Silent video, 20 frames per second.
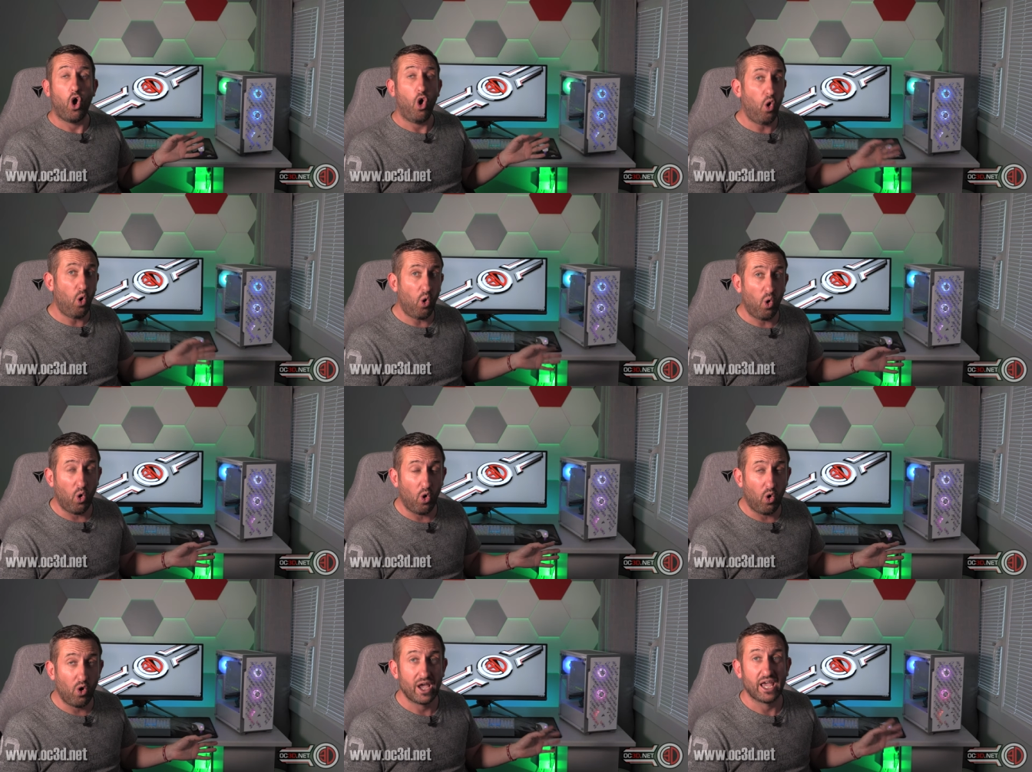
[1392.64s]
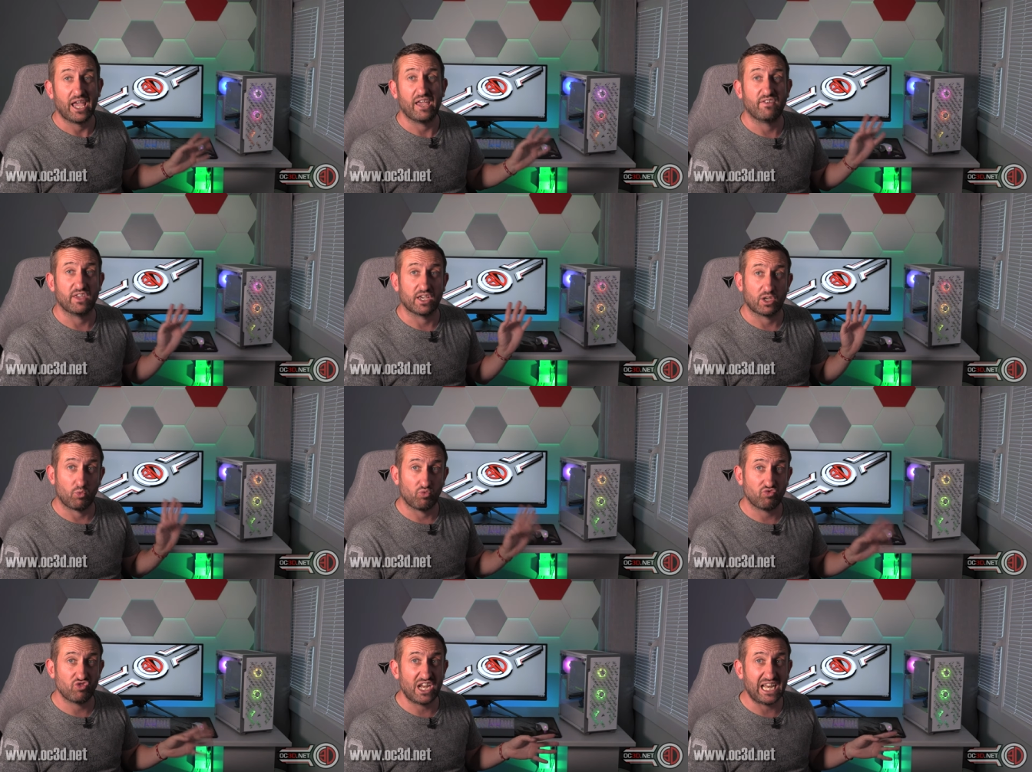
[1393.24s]
Or if
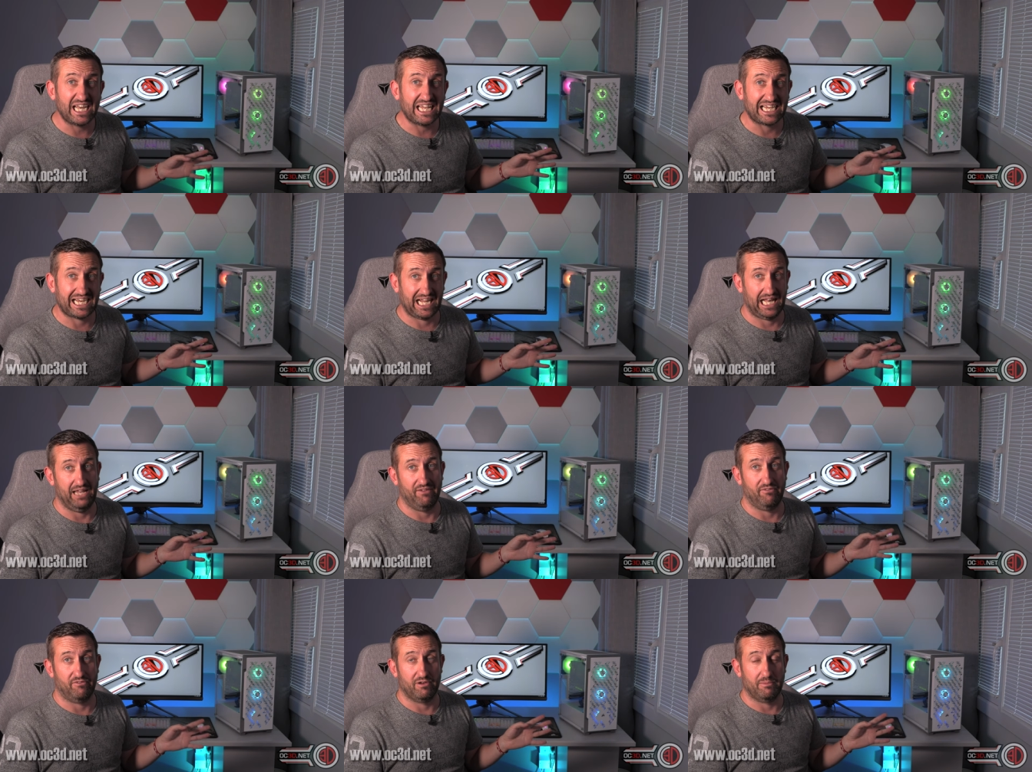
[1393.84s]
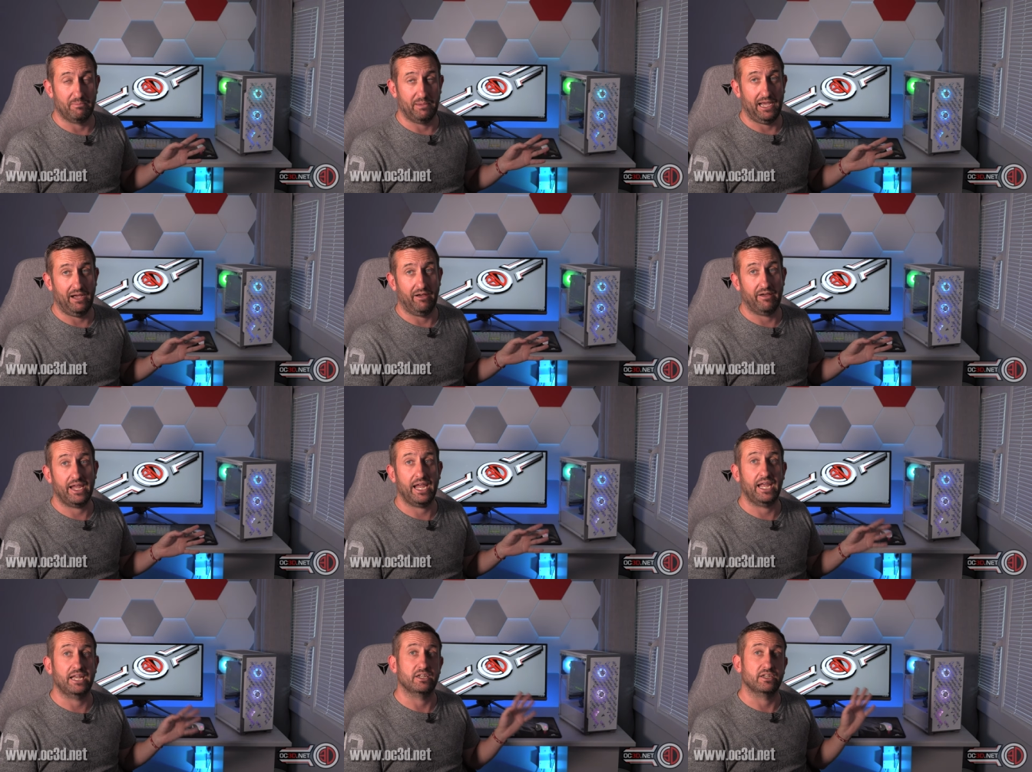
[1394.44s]
you're really clever
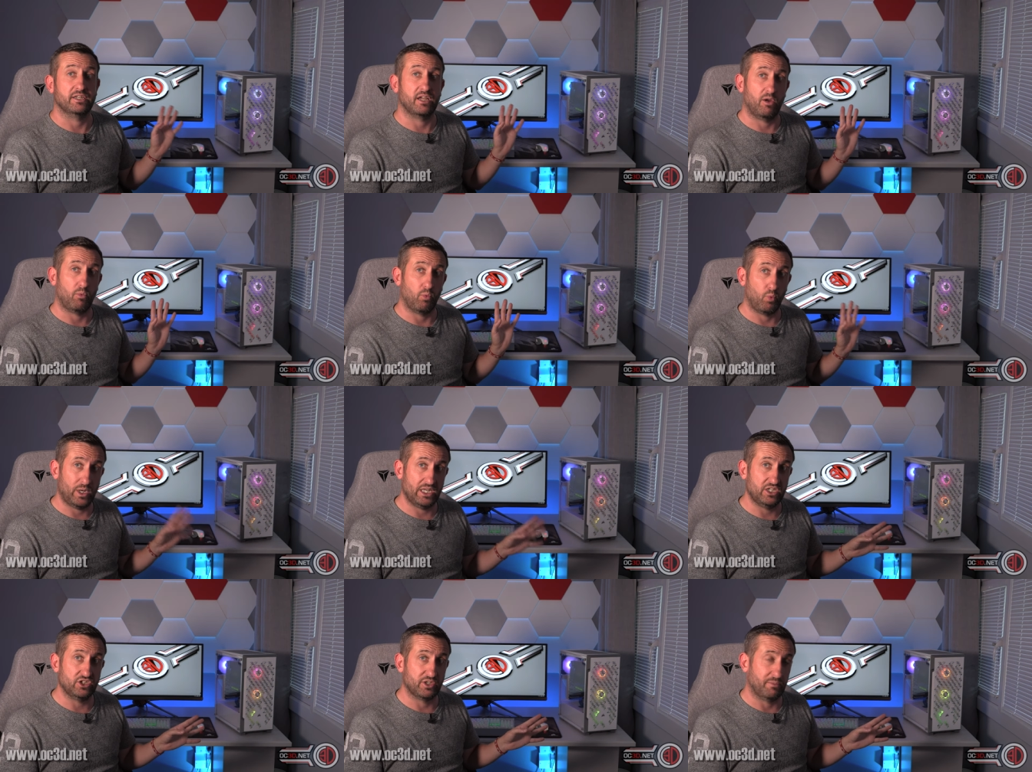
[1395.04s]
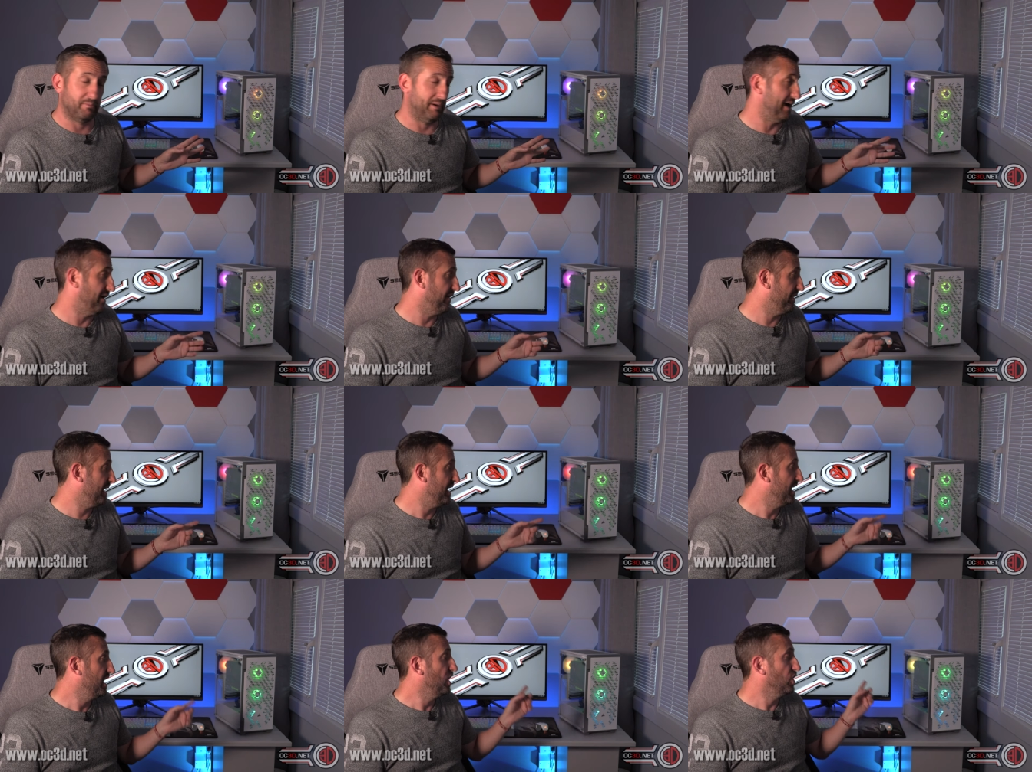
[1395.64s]
about it and you don't whinge
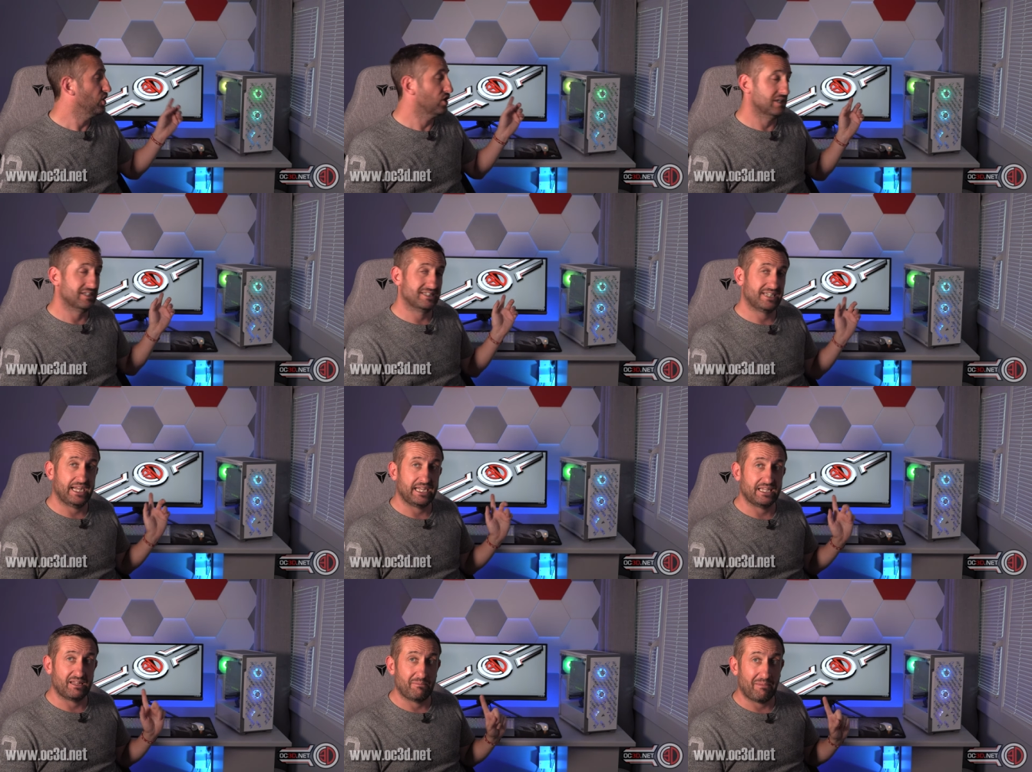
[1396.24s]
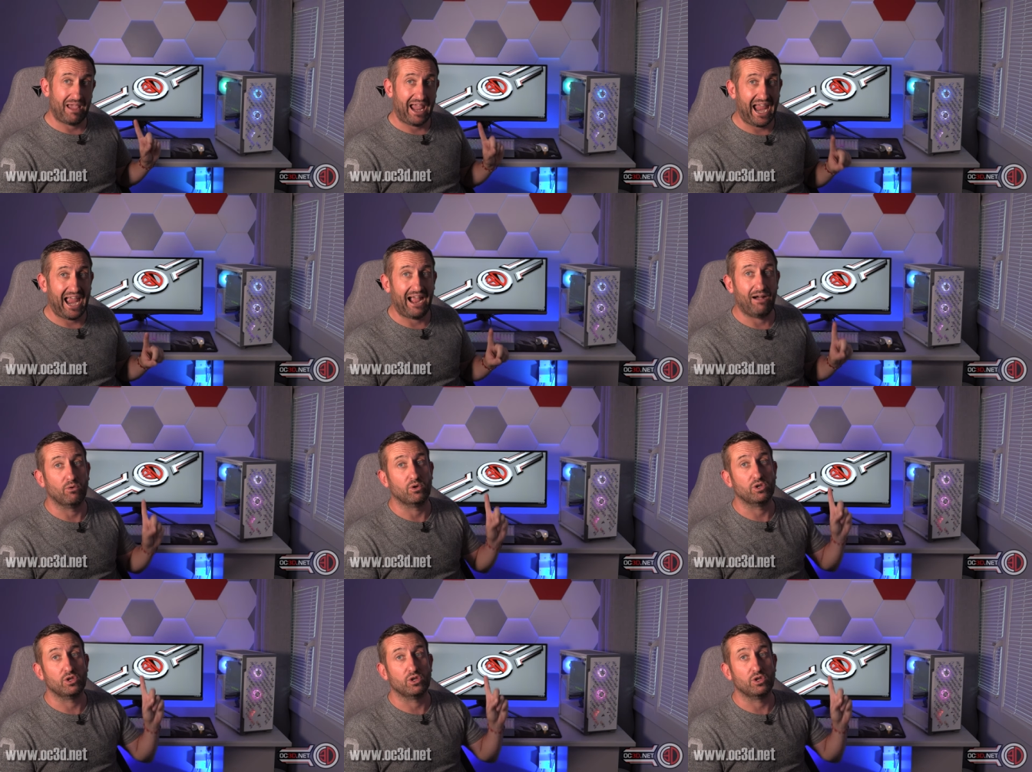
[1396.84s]
about it, can take them out.